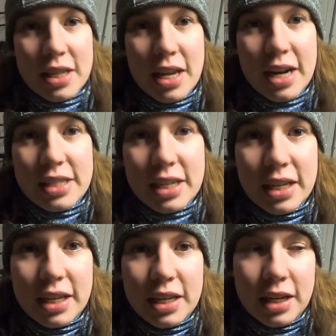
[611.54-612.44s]
that I
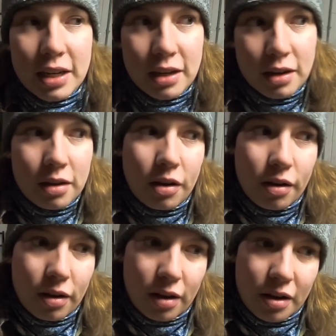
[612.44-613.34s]
did
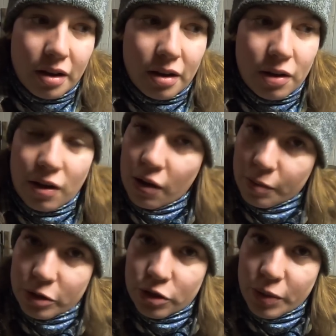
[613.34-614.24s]

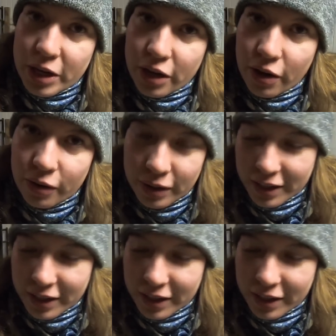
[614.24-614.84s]
almost a week ago.